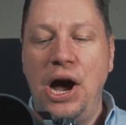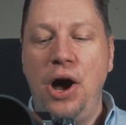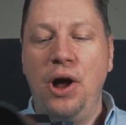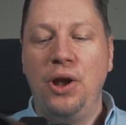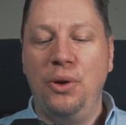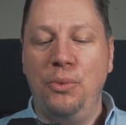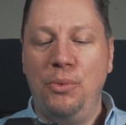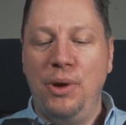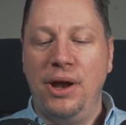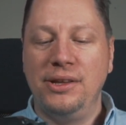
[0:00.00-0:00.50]

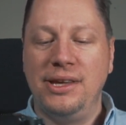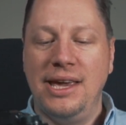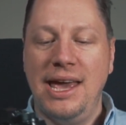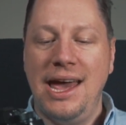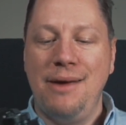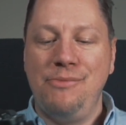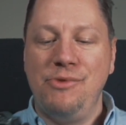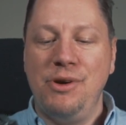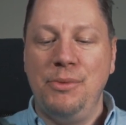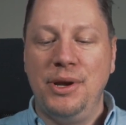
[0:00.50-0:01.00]
all-around
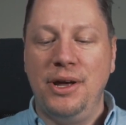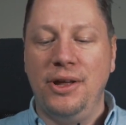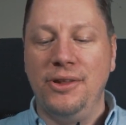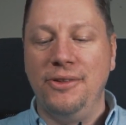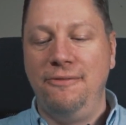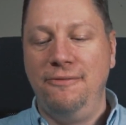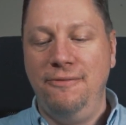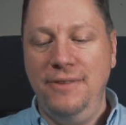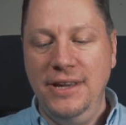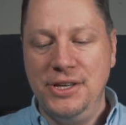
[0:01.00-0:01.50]
camera with all
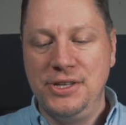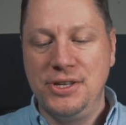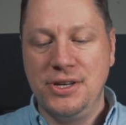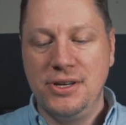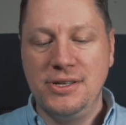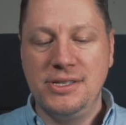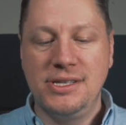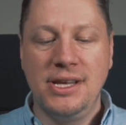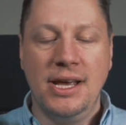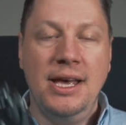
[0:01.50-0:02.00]
the
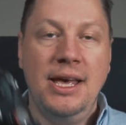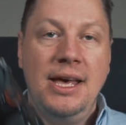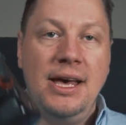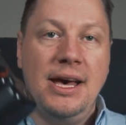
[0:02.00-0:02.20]
features